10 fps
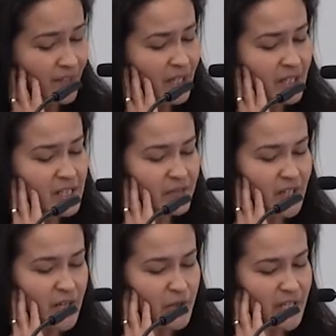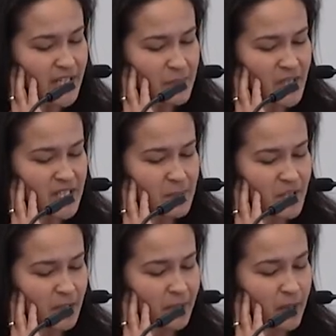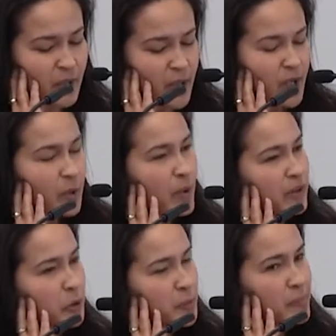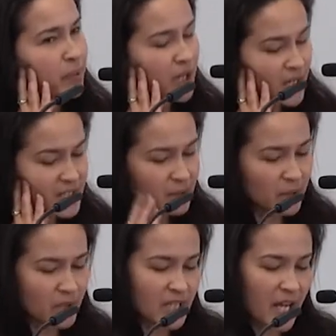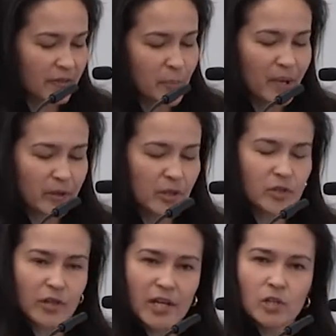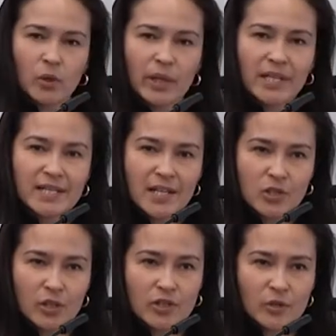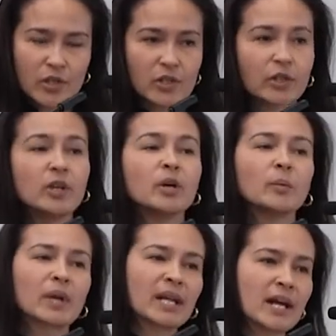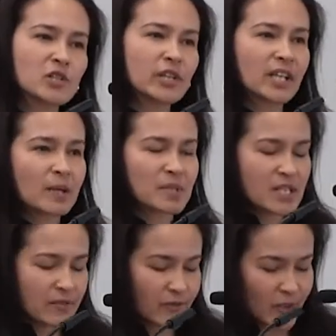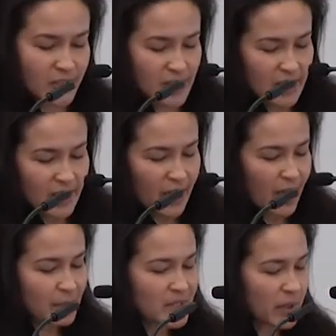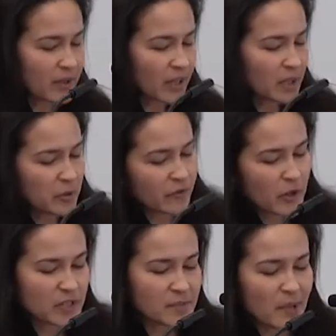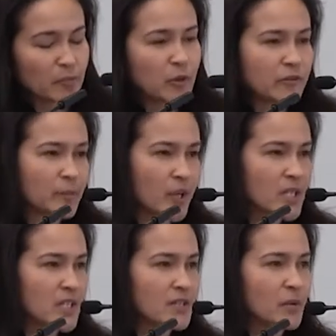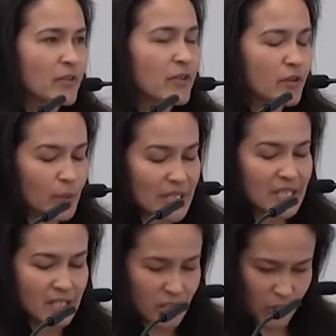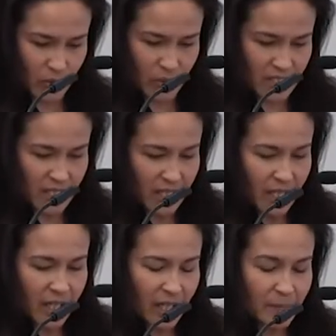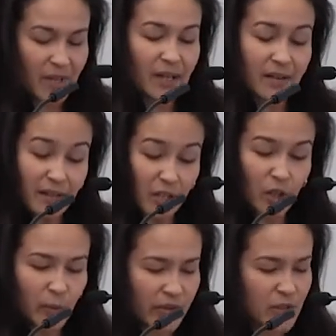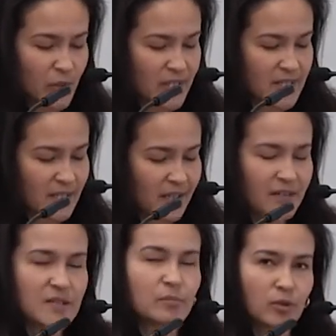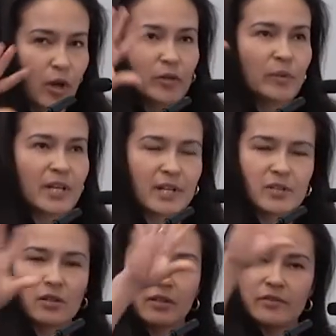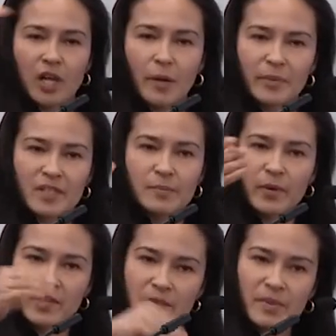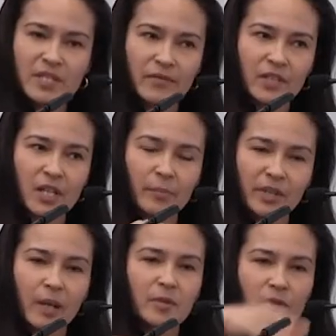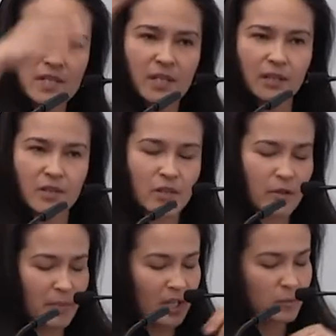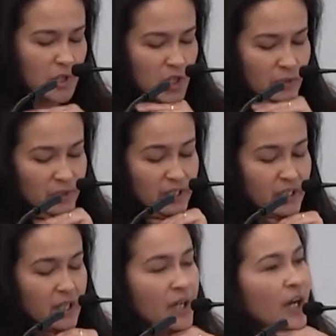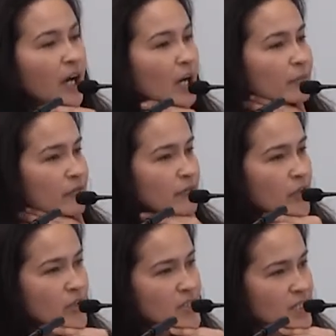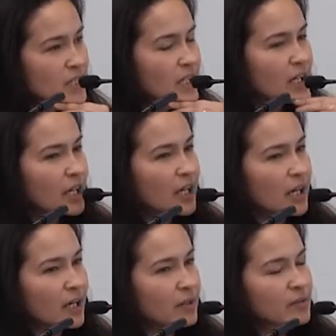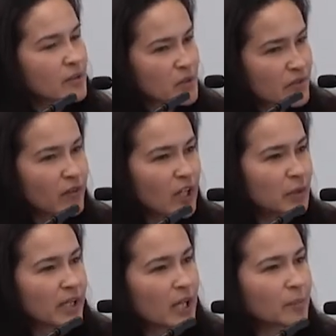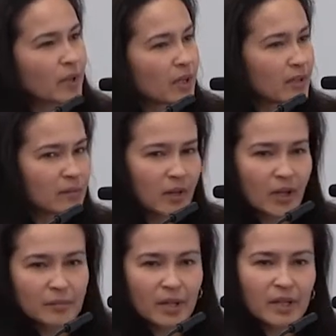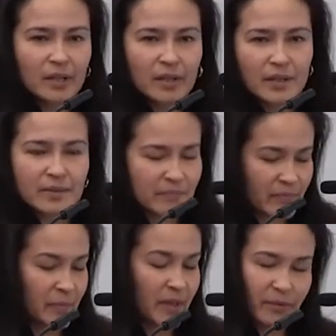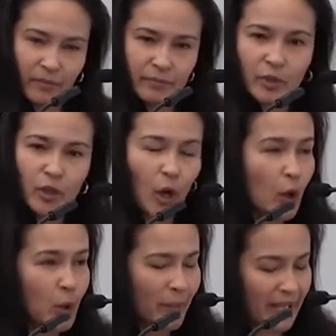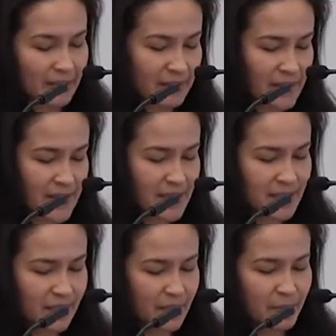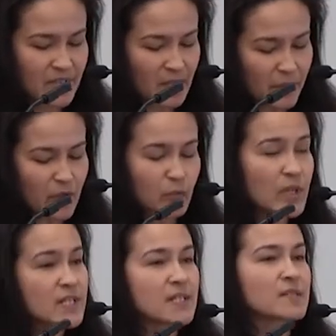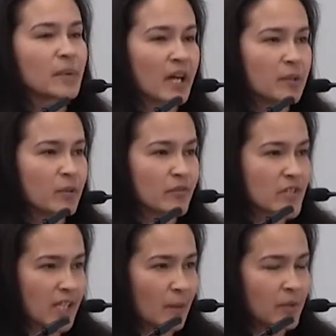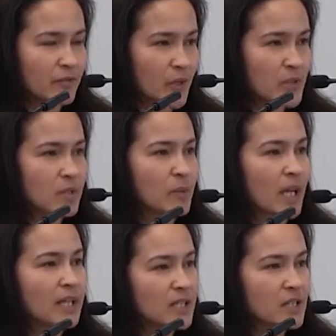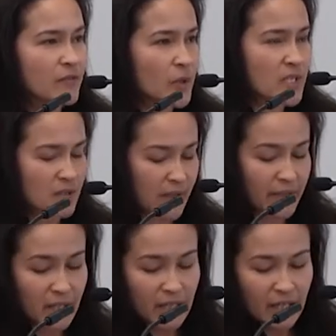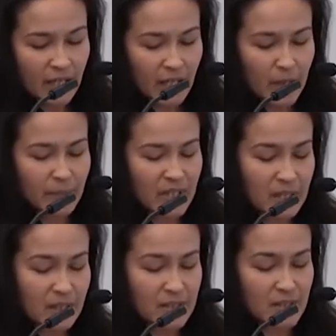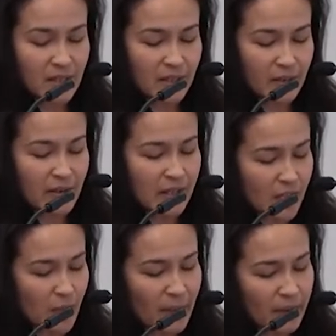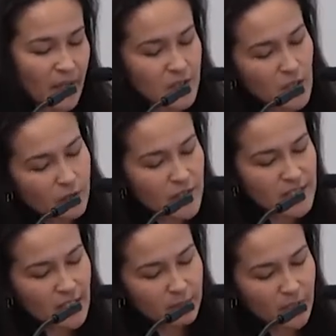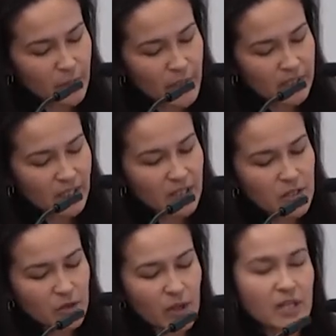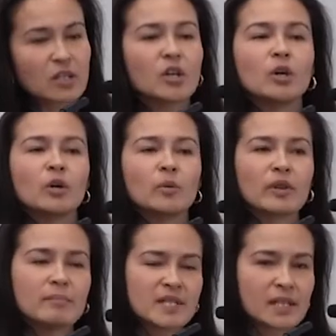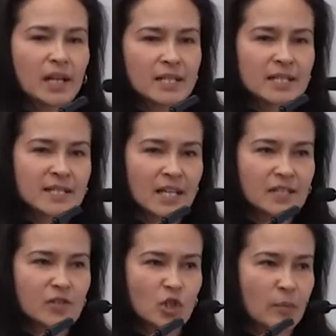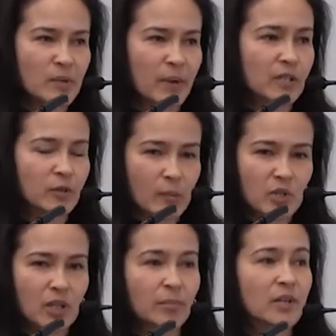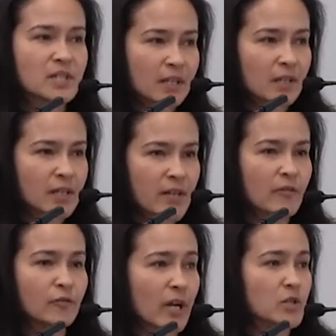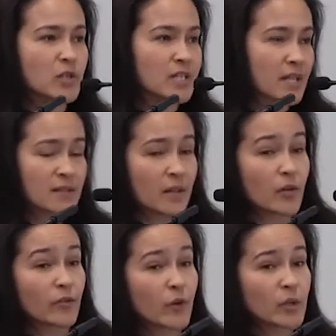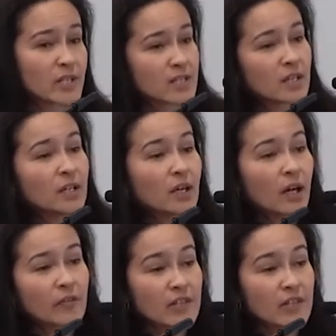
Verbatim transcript: uh, and Adrien asked me to speak about whether it would be possible to have a better international organizational structure when it actually came to default. Um, so I thought I would focus my brief remarks on sort of three issues um, that I think are worth addressing in this broad range of topics, both the specific topic I'm addressing and also the panel more generally. Um, first, uh, you know, following up on on my uh, my co panelists um, some of the reasons behind perverse capital flows. And what I'd like to focus on um, is uh, thinking about how sovereign state borrowing can interact with misaligned incentives shaped by corruption, particularly in the fragile states that are the focus of